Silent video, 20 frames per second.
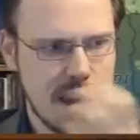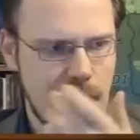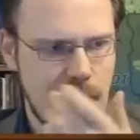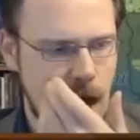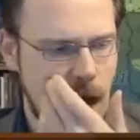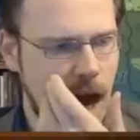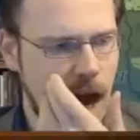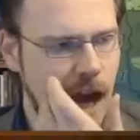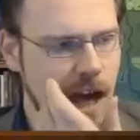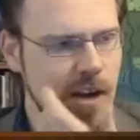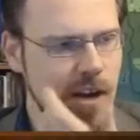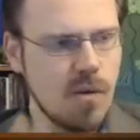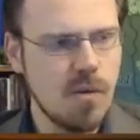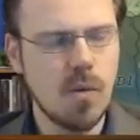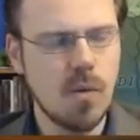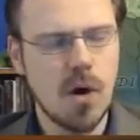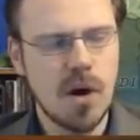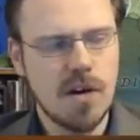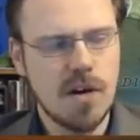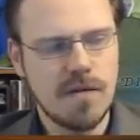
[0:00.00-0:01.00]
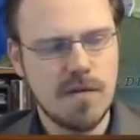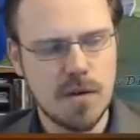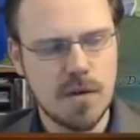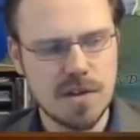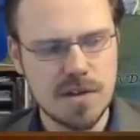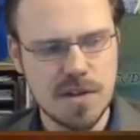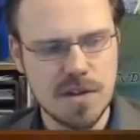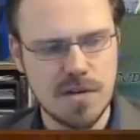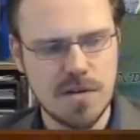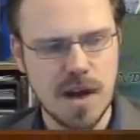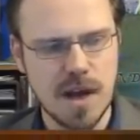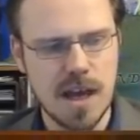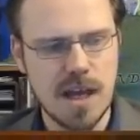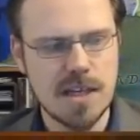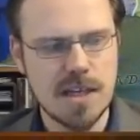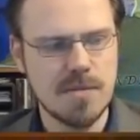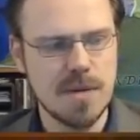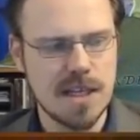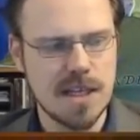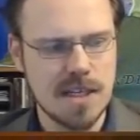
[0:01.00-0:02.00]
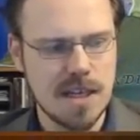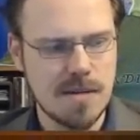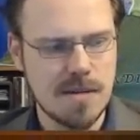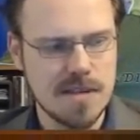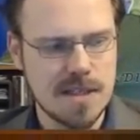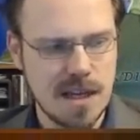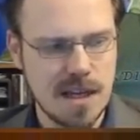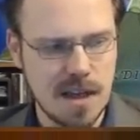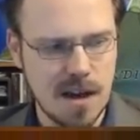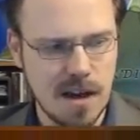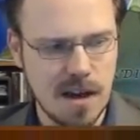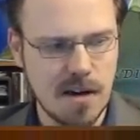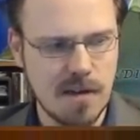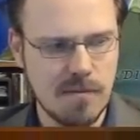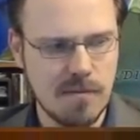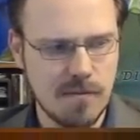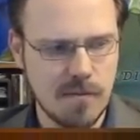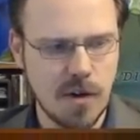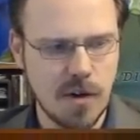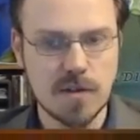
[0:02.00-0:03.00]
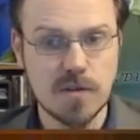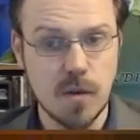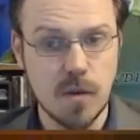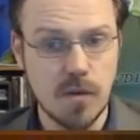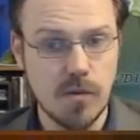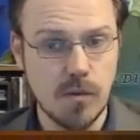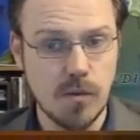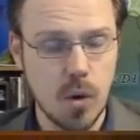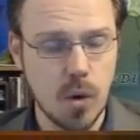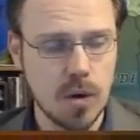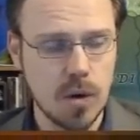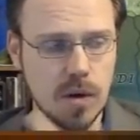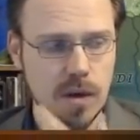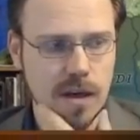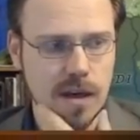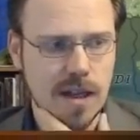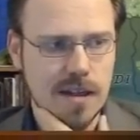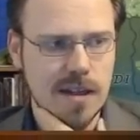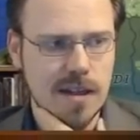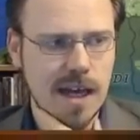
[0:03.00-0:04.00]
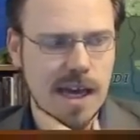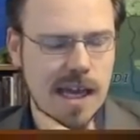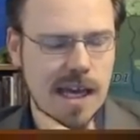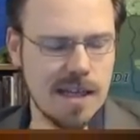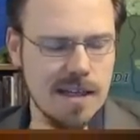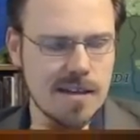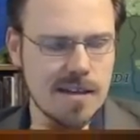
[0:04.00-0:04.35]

I don't want to force the trades because I'm sitting on a Frostwolf Warlord. I like